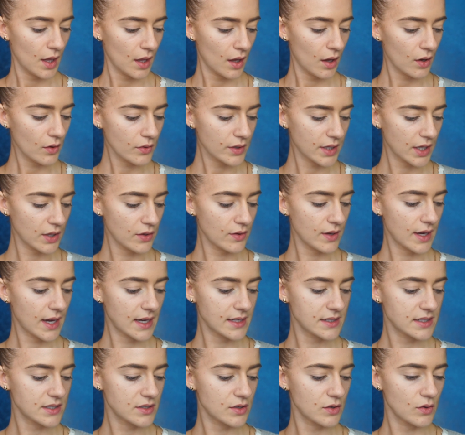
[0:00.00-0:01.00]
Okay, you
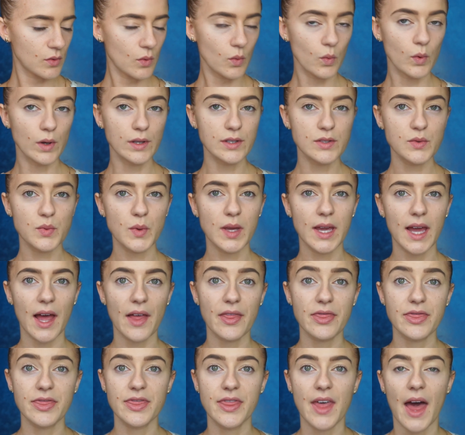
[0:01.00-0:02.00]
guys, so once we got
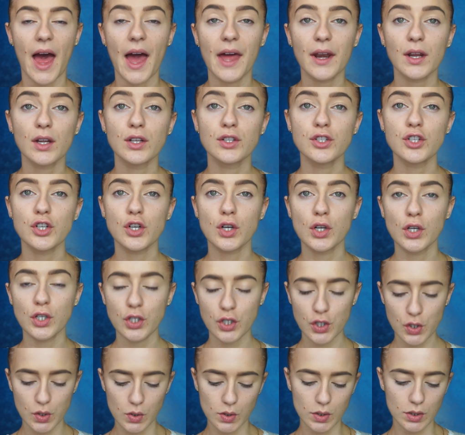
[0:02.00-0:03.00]
that under
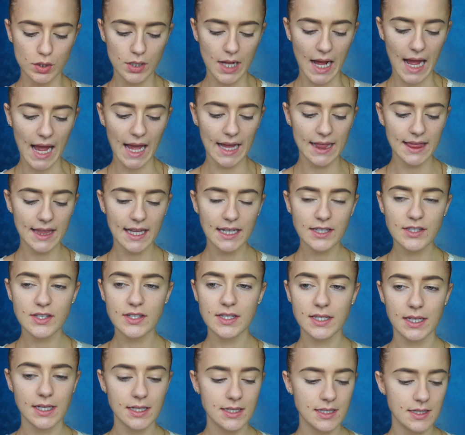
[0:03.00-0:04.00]
control, I like to
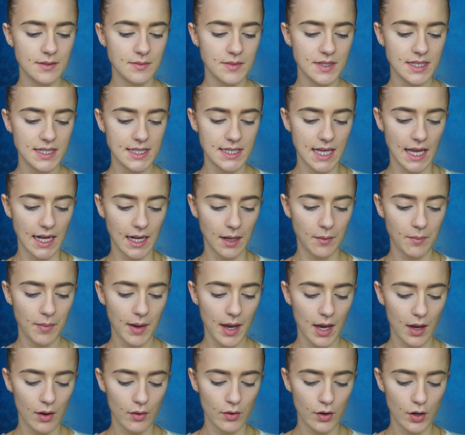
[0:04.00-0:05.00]
take some setting
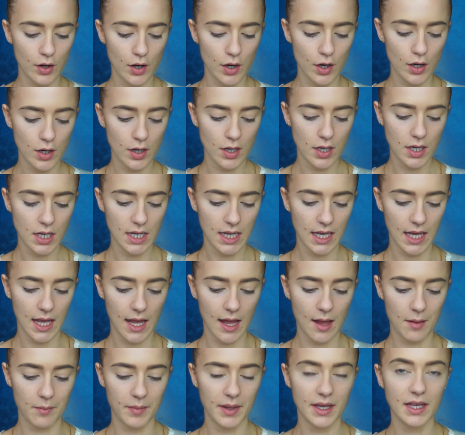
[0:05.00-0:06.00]
powder.
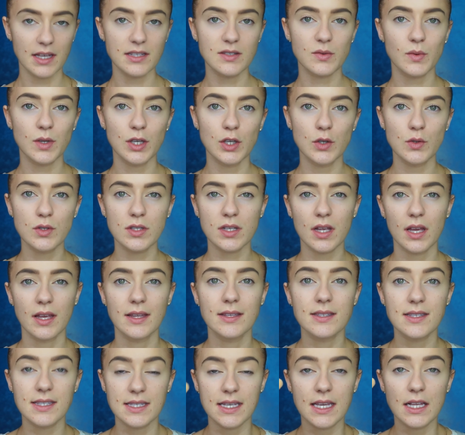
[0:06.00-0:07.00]
And because we used
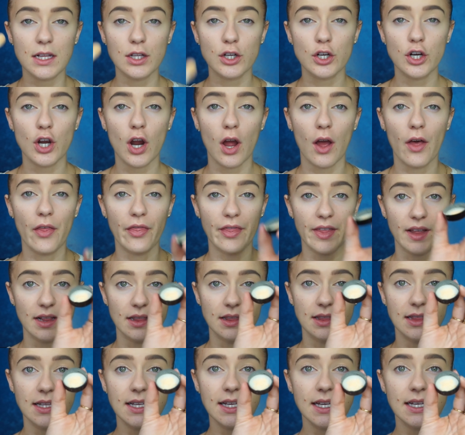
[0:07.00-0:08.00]
concealer on the
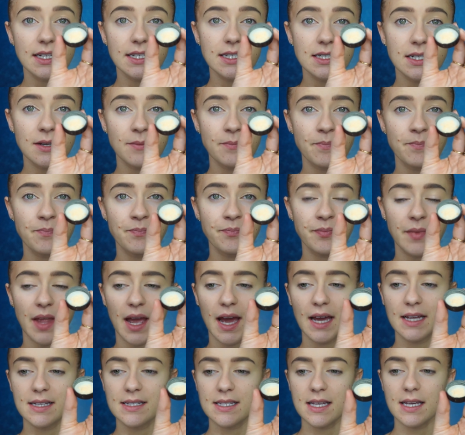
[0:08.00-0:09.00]
lid,
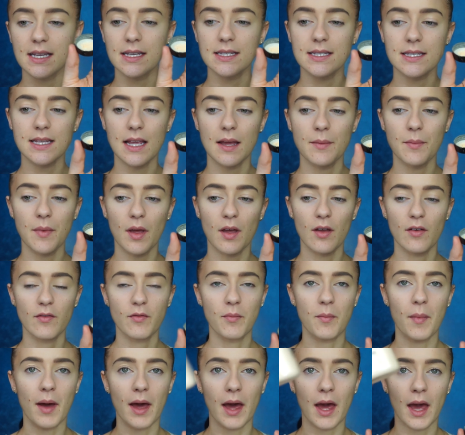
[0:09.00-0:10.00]
I take some of
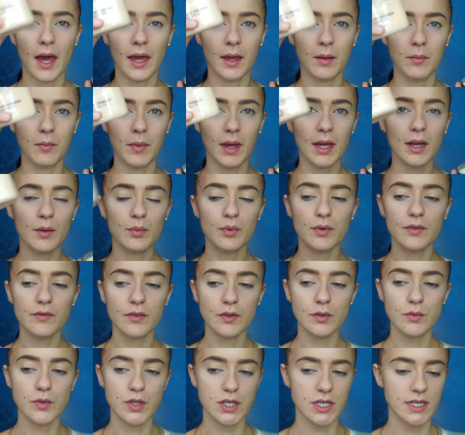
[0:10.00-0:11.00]
my Makeup
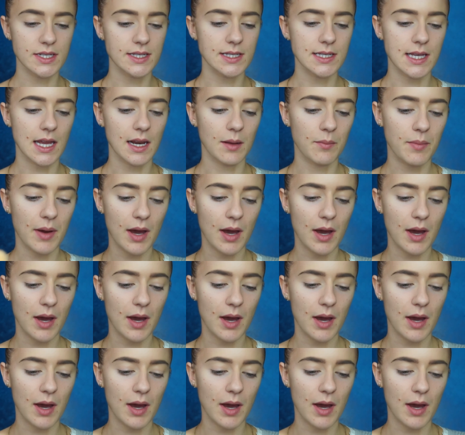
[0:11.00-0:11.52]
Revolution setting